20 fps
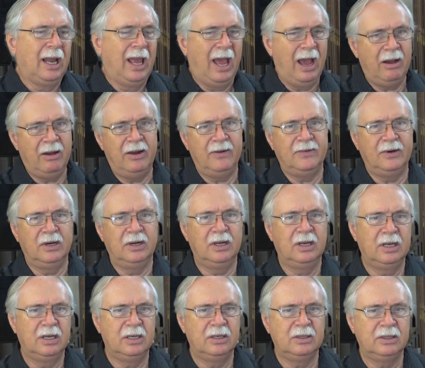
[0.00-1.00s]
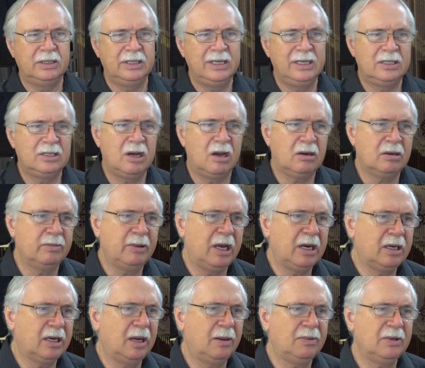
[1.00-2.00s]
However, we'll need to talk
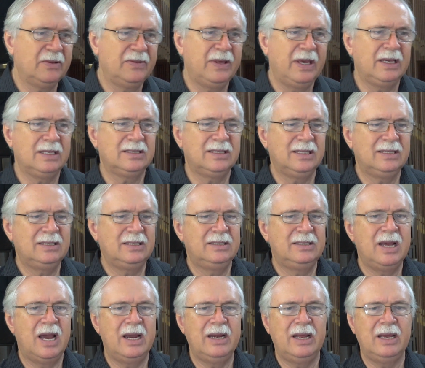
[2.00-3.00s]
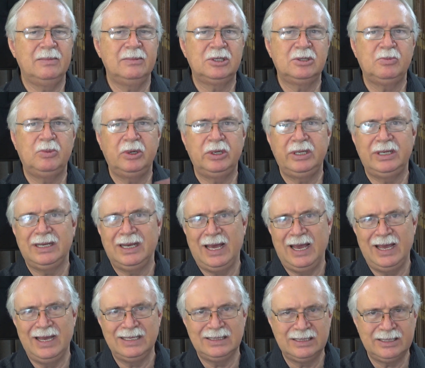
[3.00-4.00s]
about a couple of things. The dynamics put in
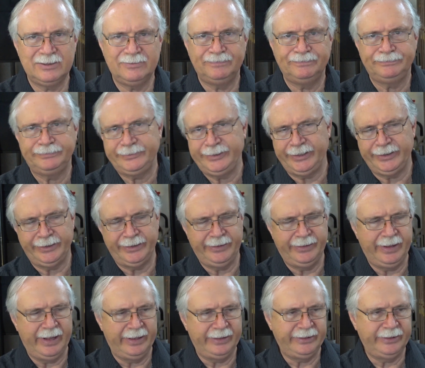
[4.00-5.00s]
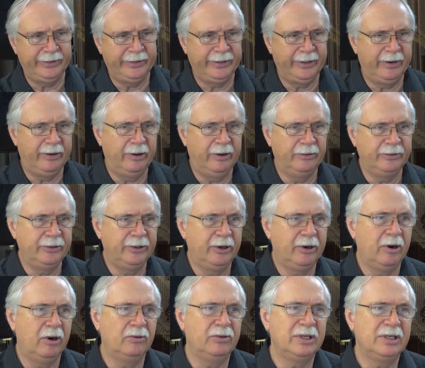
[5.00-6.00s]
last. You can do that on
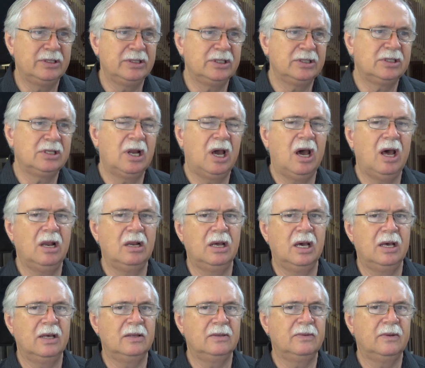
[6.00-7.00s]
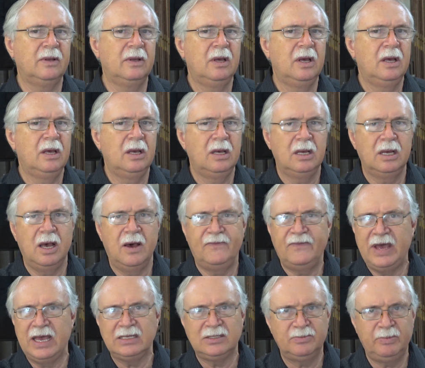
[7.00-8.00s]
your own. This is not a, a
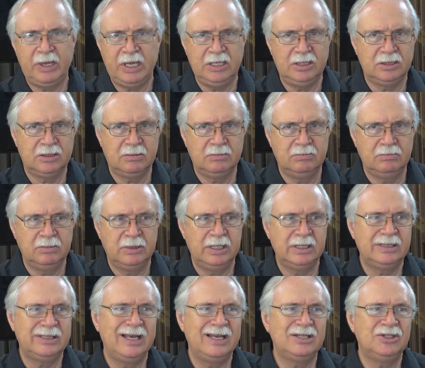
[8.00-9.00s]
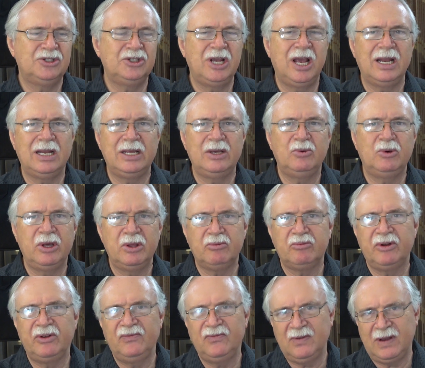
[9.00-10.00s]
fast piece. It says gently with
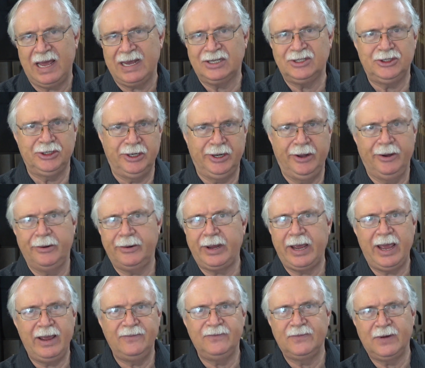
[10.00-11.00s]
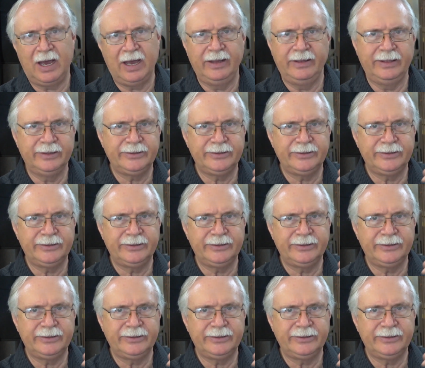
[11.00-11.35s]
reflection. Okay, fine.